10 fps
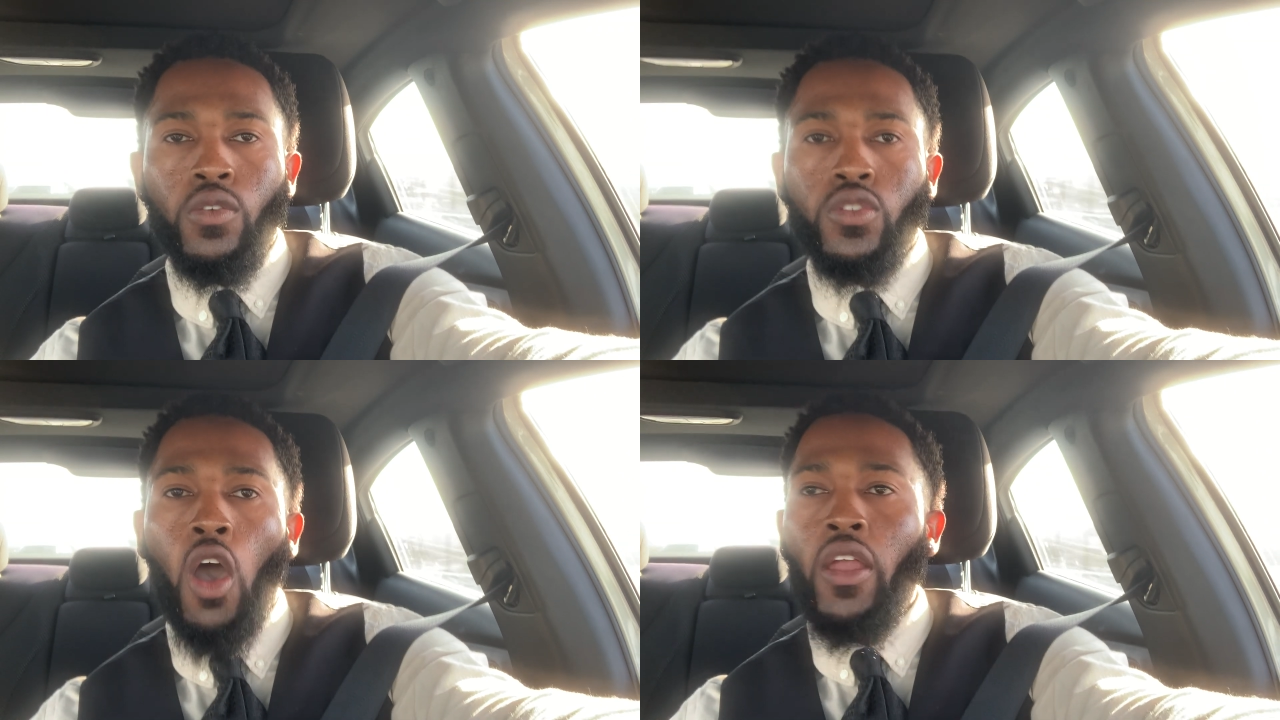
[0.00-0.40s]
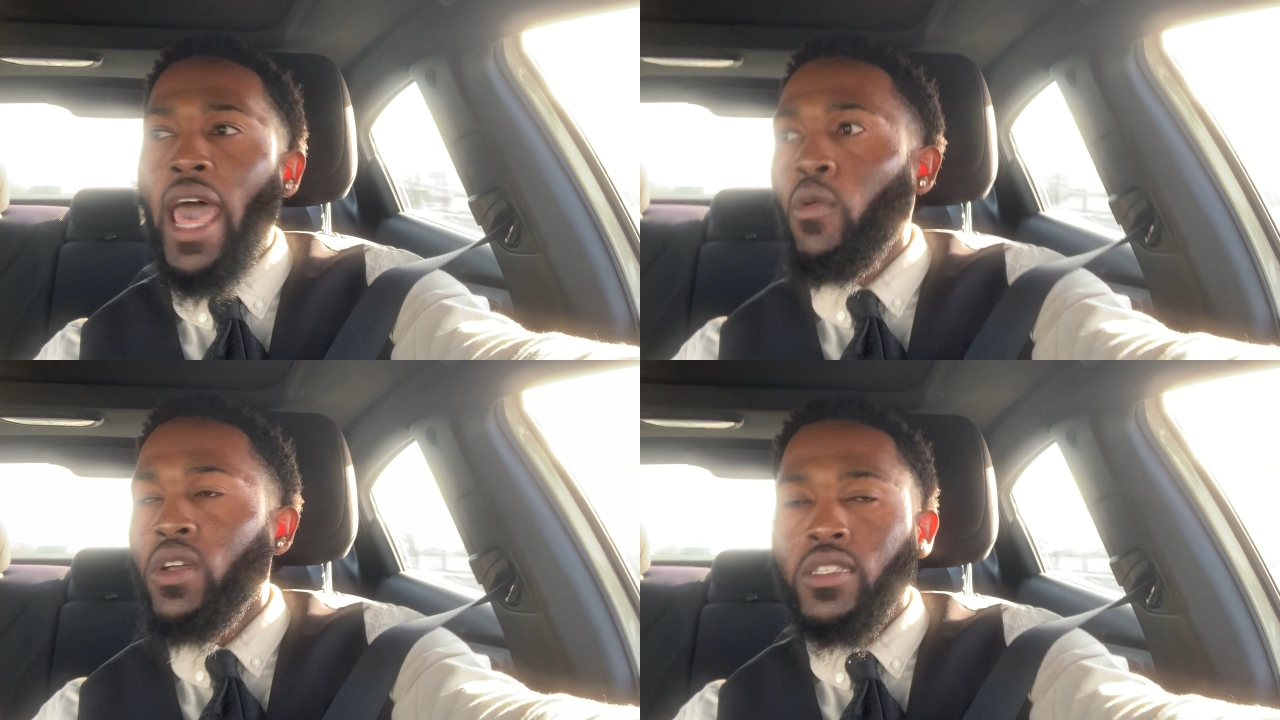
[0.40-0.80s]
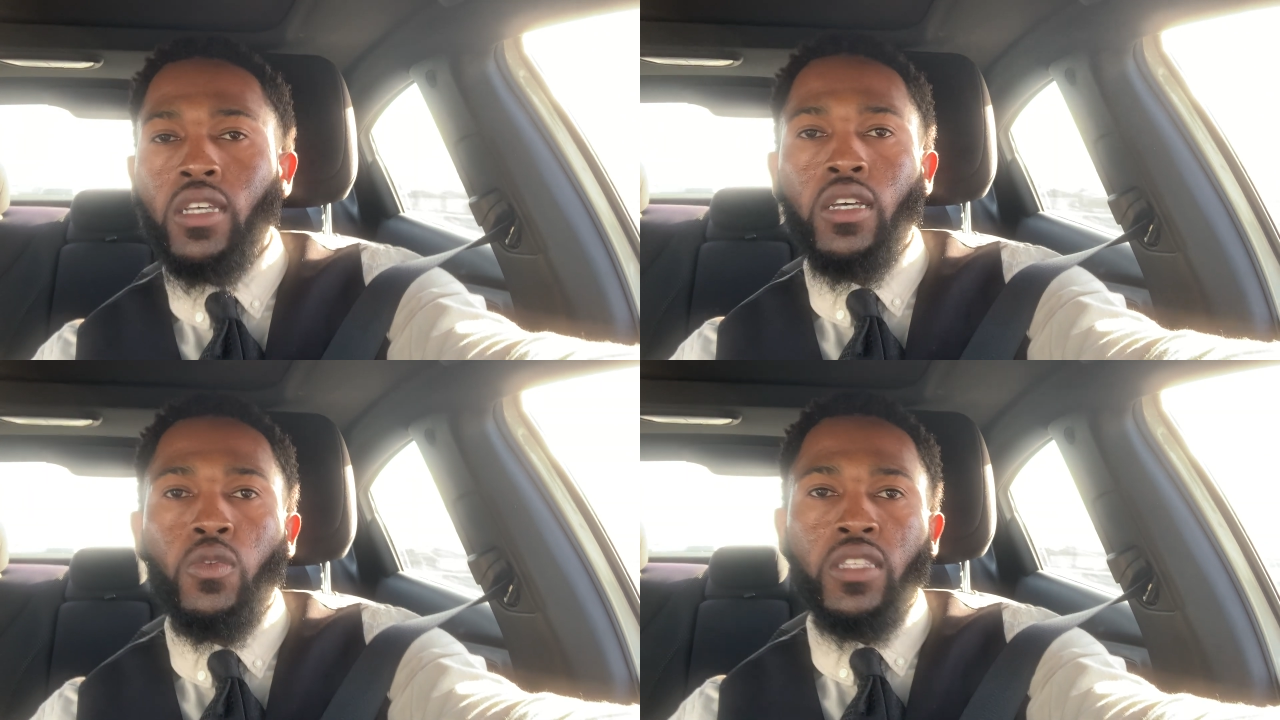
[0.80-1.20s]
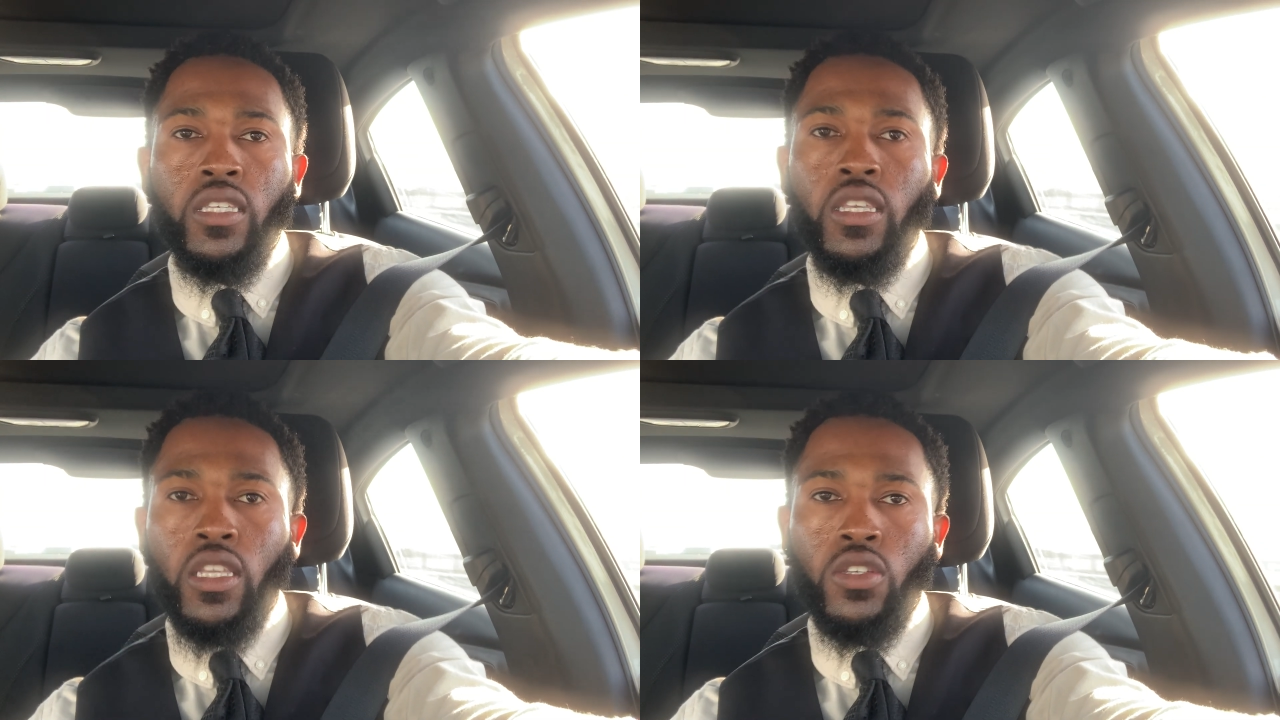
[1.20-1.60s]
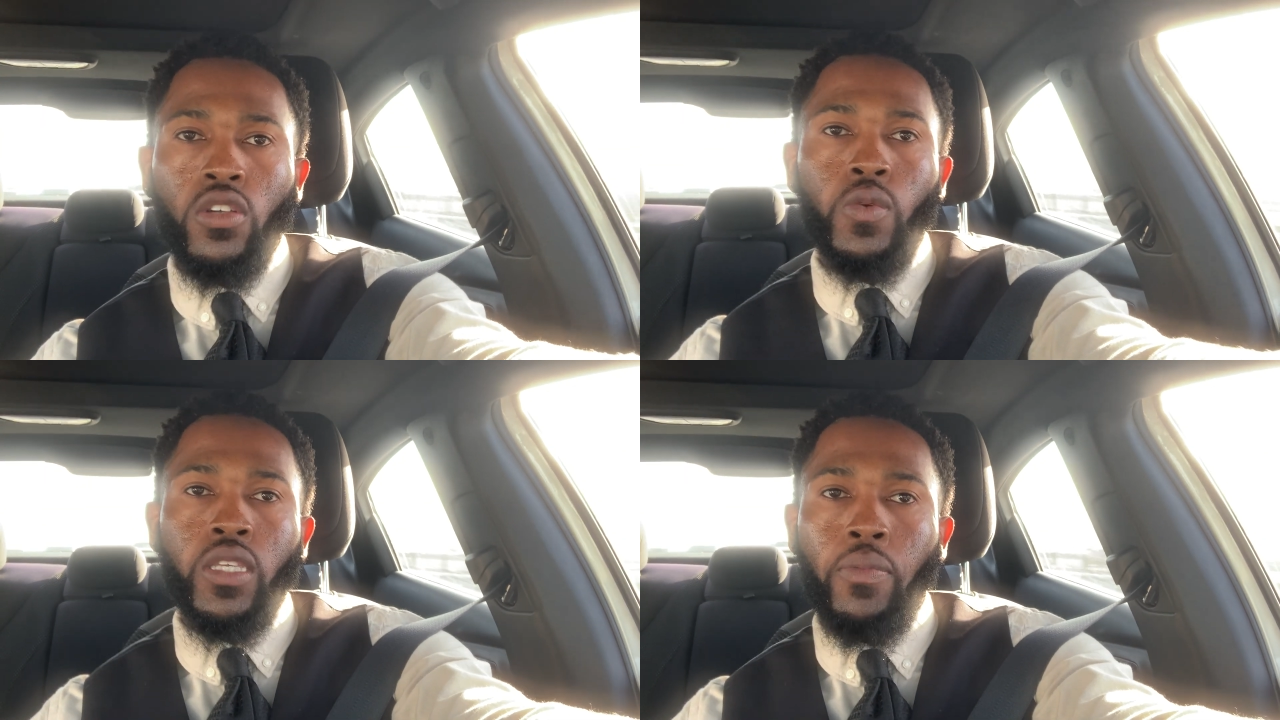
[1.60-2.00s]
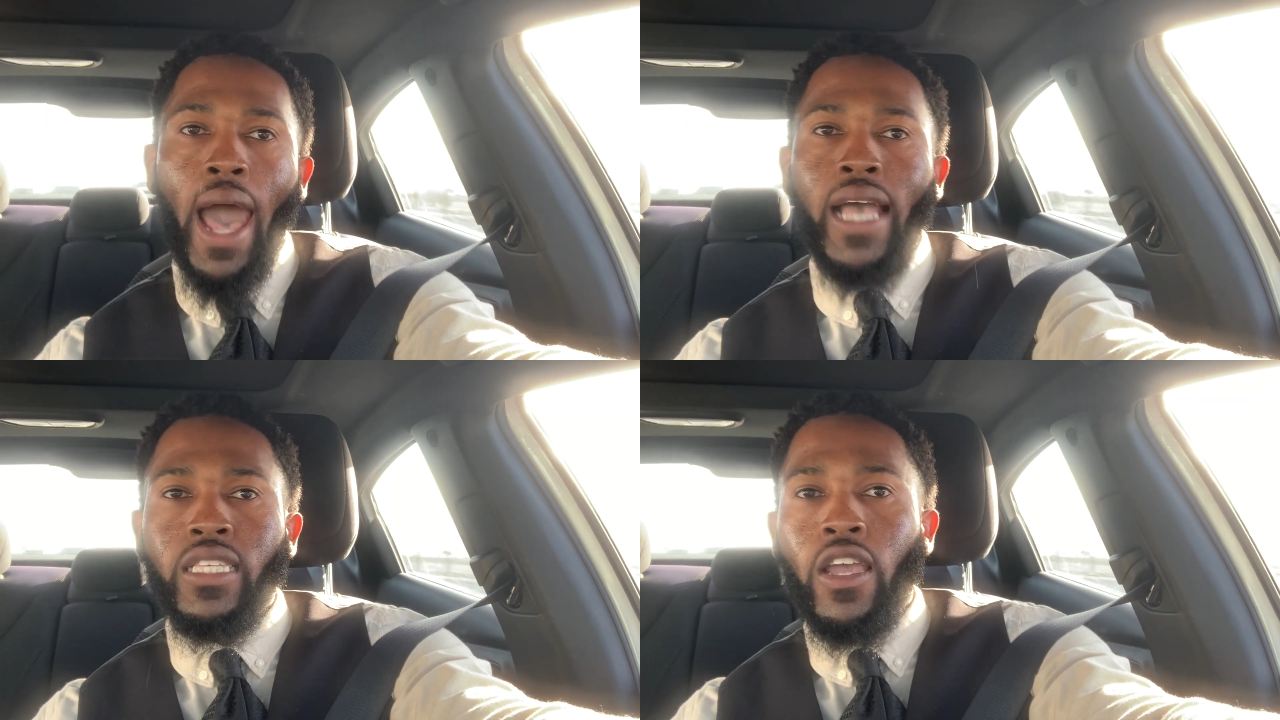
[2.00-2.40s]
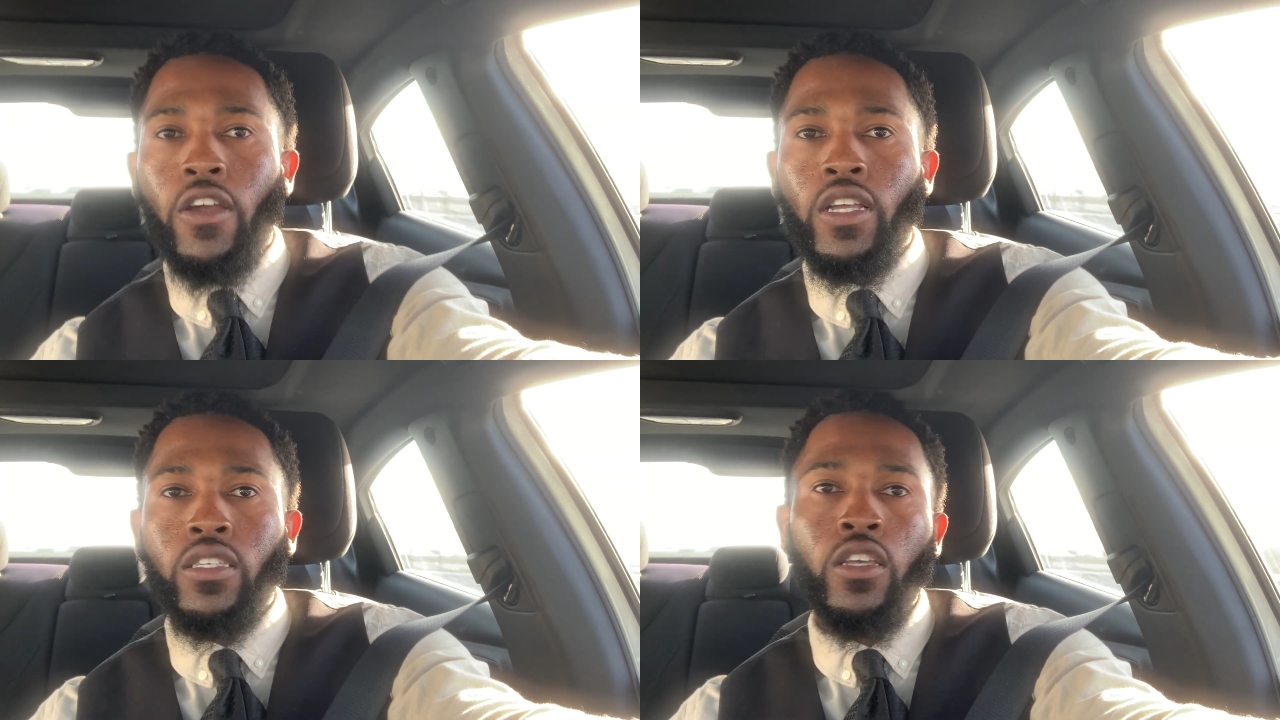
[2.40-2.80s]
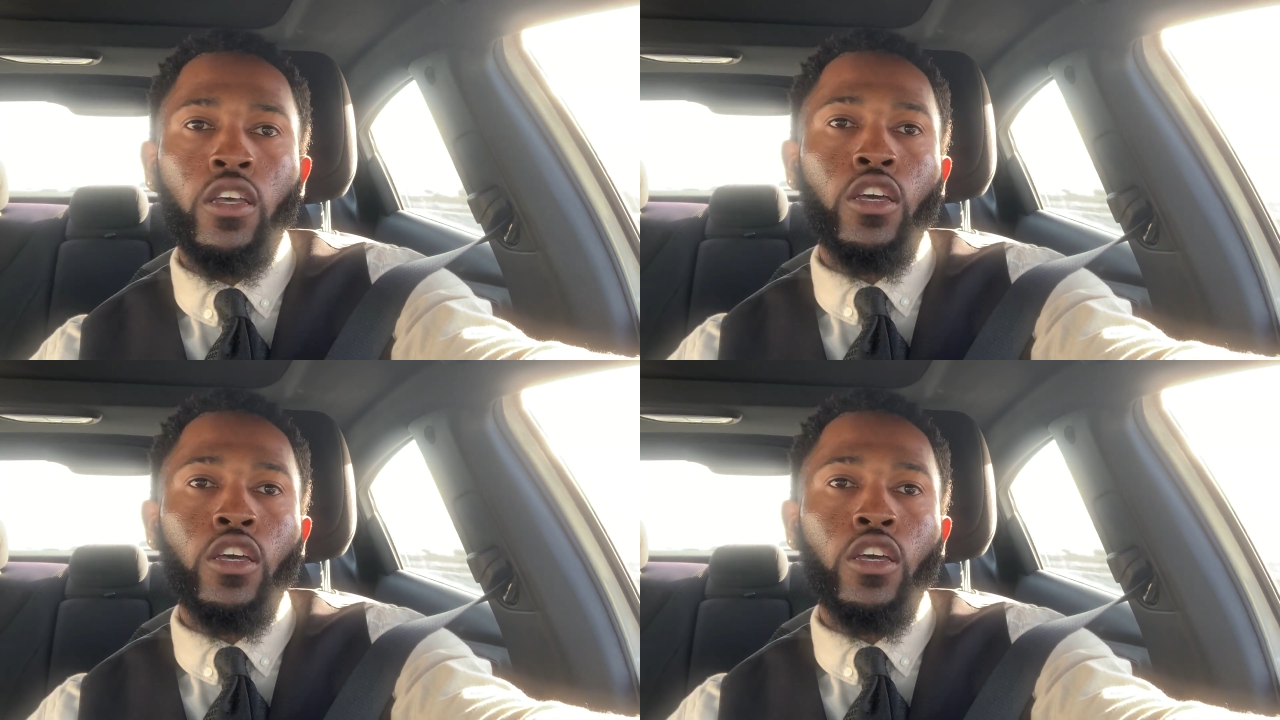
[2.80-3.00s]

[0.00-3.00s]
You saw that with the Sixers, with Tobias Harris.